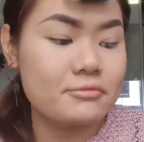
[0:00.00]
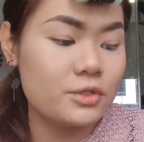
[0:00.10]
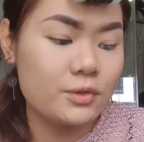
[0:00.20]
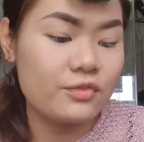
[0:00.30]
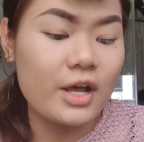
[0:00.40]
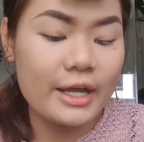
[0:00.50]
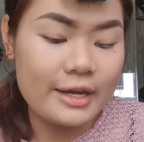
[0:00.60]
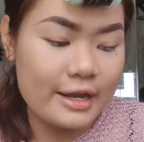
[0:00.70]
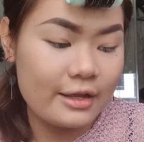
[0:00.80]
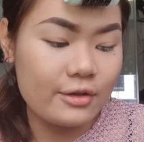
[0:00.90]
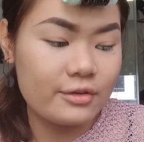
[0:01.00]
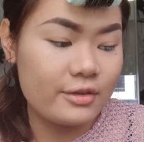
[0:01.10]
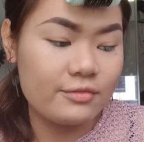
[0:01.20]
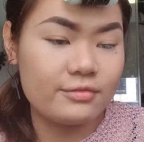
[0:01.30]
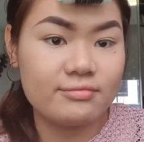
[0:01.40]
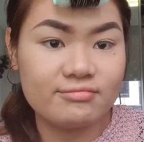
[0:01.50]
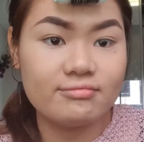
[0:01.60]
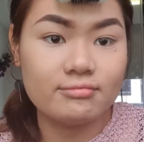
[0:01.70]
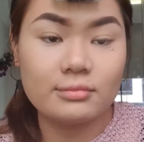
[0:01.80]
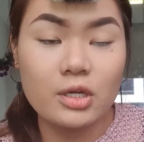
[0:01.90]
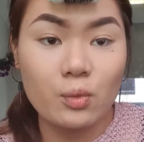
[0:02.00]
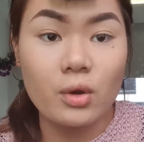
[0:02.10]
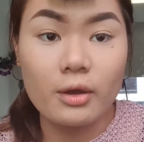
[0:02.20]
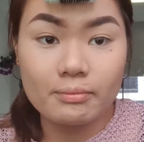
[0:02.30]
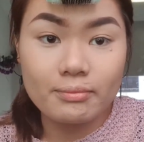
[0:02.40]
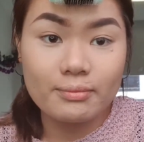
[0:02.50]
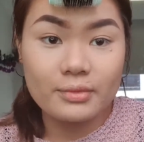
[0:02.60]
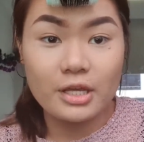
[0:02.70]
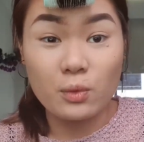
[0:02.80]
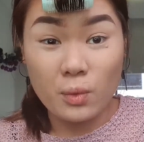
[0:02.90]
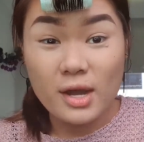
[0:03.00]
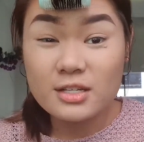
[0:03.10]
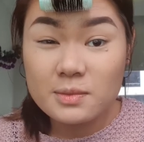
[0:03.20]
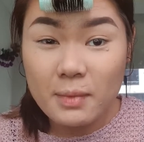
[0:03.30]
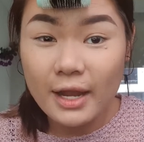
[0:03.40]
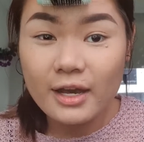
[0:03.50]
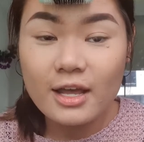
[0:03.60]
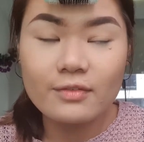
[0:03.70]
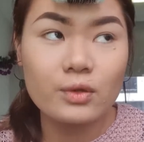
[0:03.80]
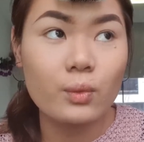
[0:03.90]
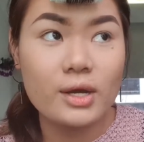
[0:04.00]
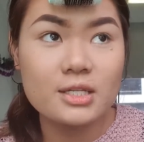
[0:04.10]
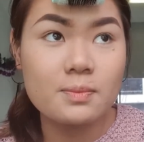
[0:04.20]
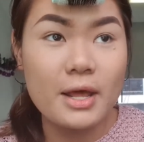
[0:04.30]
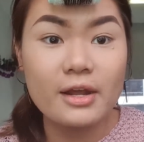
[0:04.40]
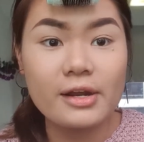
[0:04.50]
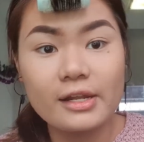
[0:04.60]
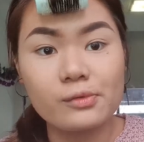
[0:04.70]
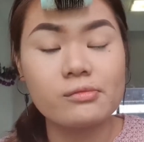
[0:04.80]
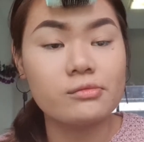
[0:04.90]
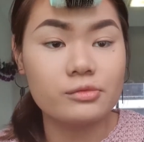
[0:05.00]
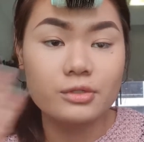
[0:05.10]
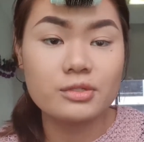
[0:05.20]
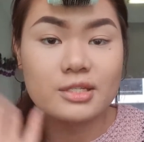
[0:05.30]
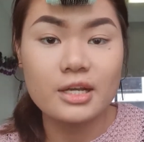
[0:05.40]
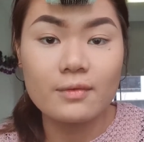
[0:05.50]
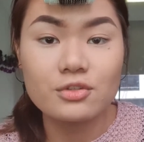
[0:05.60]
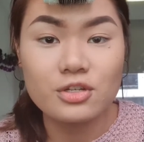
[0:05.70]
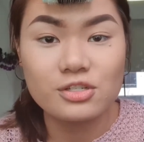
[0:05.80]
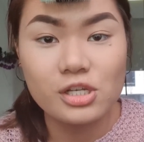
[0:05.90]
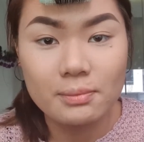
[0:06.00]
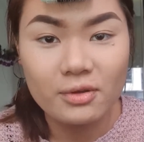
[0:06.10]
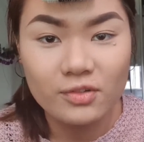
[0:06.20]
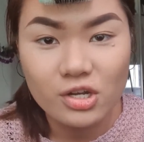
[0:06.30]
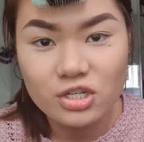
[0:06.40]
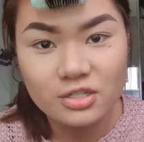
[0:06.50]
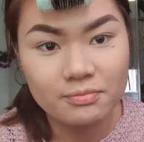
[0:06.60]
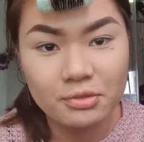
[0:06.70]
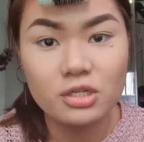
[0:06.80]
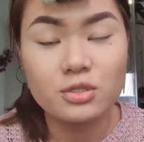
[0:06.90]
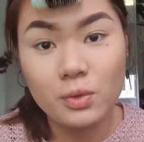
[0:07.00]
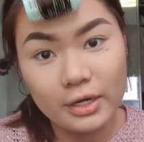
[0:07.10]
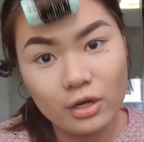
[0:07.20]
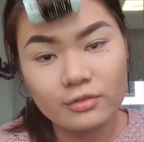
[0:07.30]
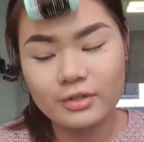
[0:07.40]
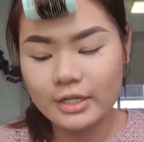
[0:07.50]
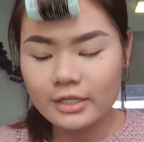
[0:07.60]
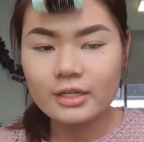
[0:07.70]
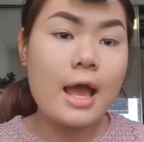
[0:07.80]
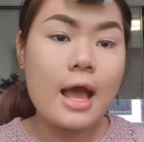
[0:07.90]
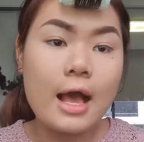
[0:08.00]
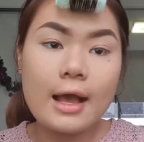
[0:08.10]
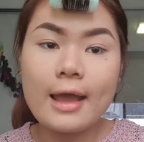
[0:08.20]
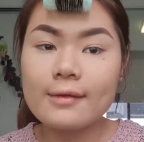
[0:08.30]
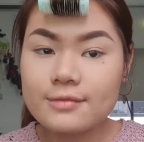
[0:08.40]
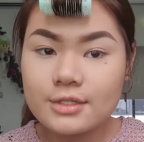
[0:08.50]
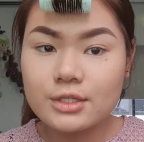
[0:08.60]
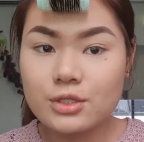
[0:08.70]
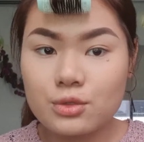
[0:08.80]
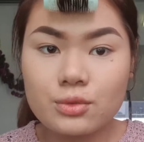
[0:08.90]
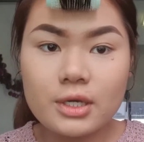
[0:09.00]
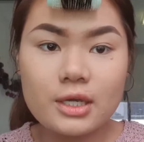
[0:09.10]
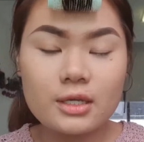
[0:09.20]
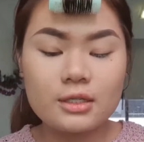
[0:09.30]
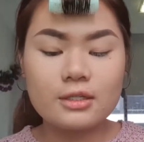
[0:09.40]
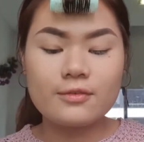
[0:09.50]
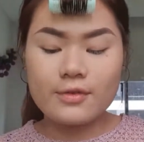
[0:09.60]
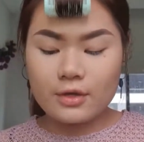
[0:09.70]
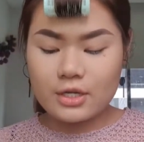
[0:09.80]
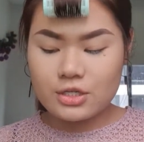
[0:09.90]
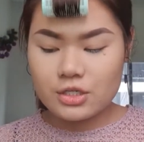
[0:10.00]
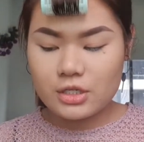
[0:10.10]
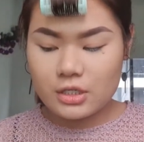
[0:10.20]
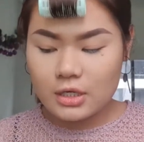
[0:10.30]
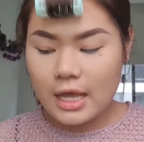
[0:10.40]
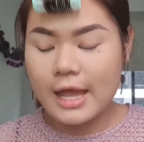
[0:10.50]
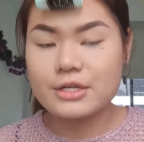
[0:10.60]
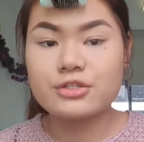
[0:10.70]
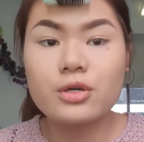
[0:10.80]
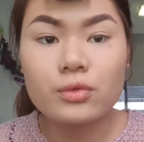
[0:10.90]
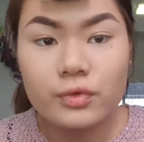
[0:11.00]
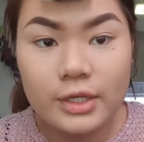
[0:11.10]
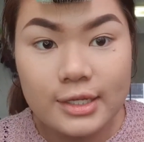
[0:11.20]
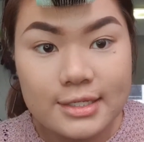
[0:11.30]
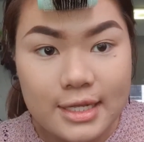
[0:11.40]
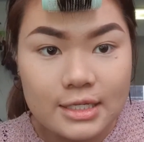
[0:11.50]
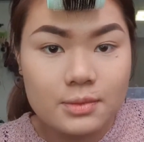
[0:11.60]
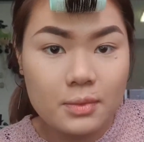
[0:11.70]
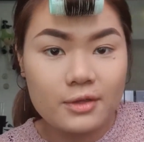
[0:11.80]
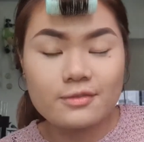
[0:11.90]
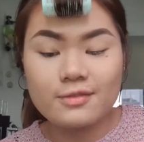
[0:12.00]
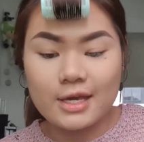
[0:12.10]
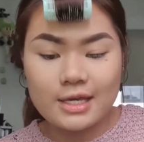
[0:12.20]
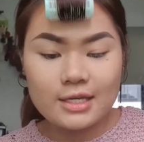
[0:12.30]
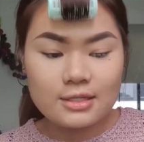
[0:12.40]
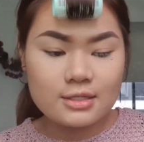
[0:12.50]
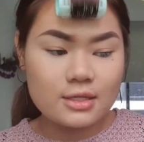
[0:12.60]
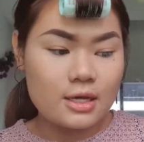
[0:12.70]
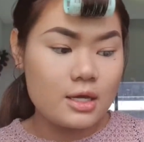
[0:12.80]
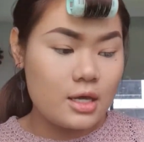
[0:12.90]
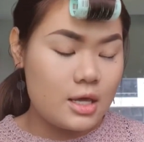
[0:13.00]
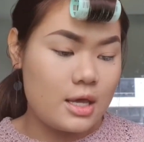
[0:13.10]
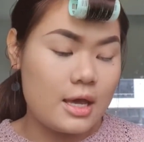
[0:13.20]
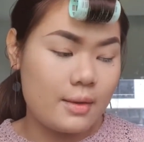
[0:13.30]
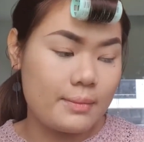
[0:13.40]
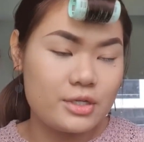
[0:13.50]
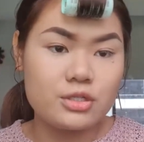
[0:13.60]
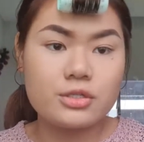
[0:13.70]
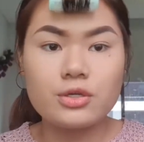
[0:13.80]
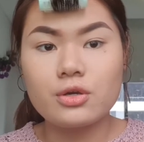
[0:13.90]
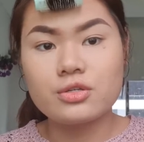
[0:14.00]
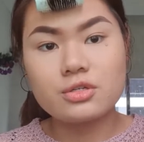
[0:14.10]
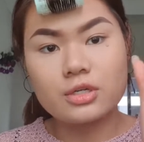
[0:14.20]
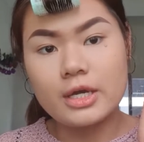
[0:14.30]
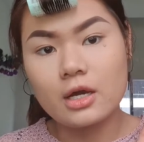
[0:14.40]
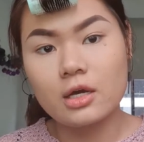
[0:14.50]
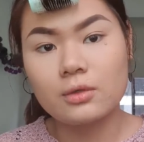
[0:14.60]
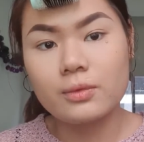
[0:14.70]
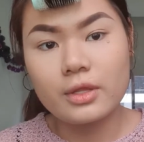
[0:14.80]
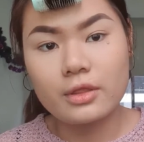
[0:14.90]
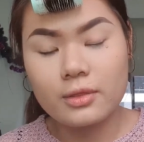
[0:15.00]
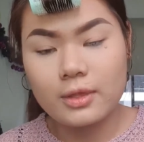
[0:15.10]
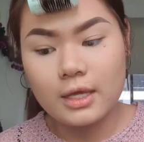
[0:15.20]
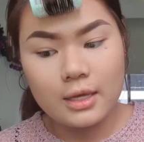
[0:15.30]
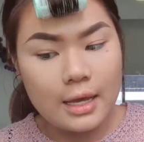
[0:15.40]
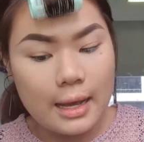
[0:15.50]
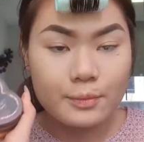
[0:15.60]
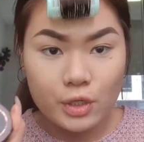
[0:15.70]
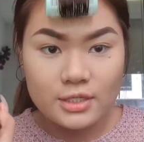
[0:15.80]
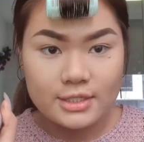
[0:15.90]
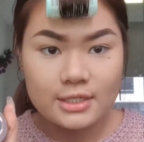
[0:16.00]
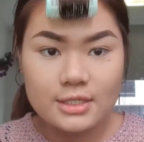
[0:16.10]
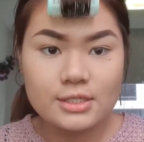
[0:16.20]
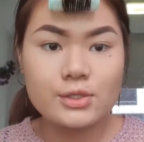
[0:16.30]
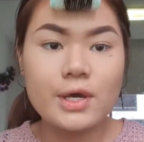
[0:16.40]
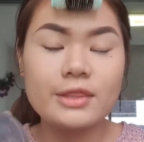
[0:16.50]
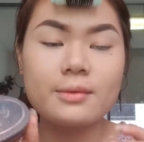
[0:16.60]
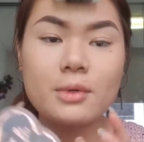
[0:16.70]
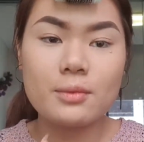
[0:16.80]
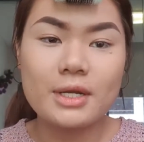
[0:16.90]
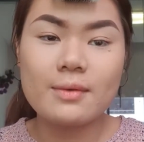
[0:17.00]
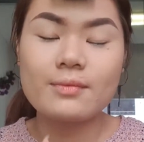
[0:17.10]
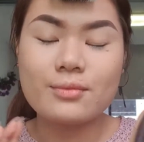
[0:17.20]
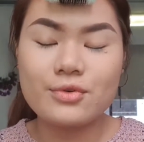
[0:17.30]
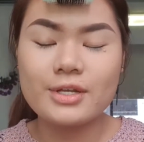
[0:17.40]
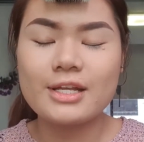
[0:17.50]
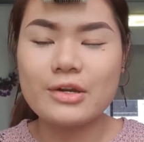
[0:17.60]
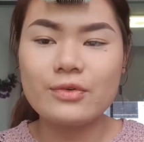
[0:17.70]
to find out if it it works better. If it works better, then we'll stick up to the cheaper version, because why not, right? After doing the foundation, I don't really set my face. I just go straight on with the bronzer. So at the moment, I'm really